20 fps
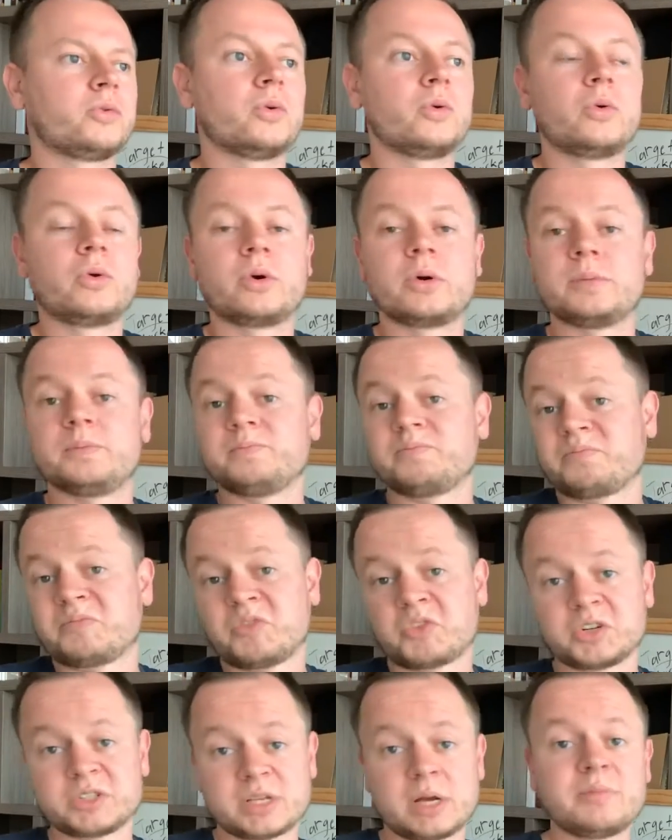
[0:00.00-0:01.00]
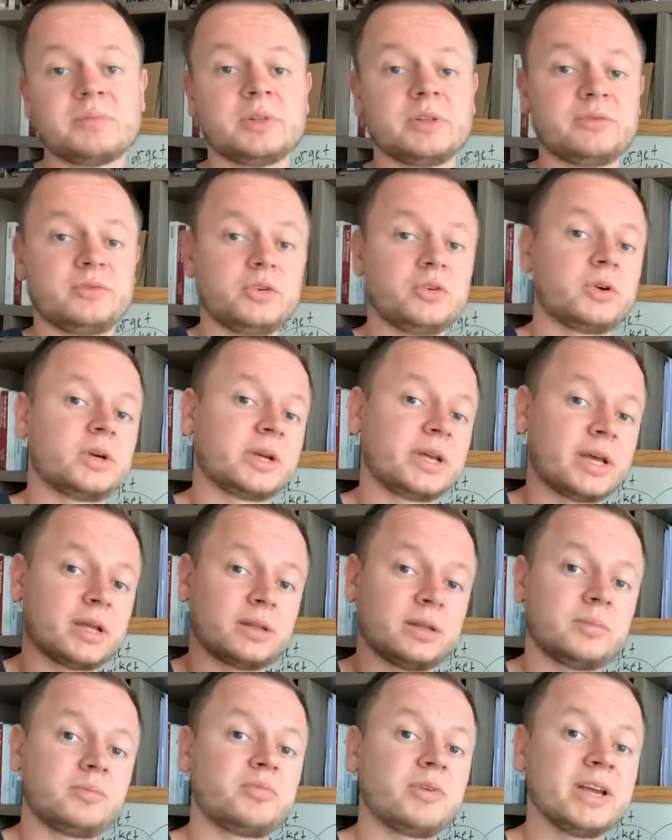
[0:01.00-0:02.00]
Or, for example, if you're again
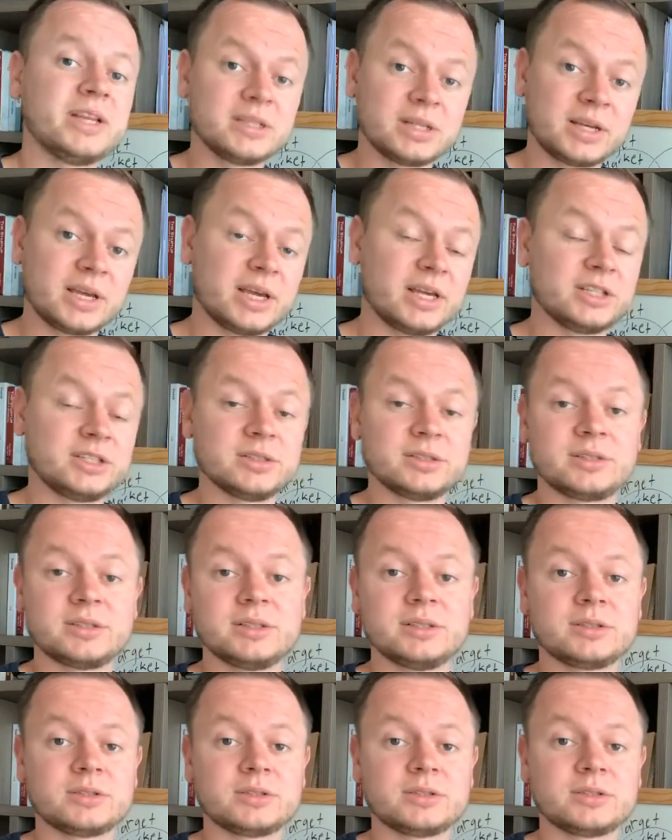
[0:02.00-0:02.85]
the branding agency,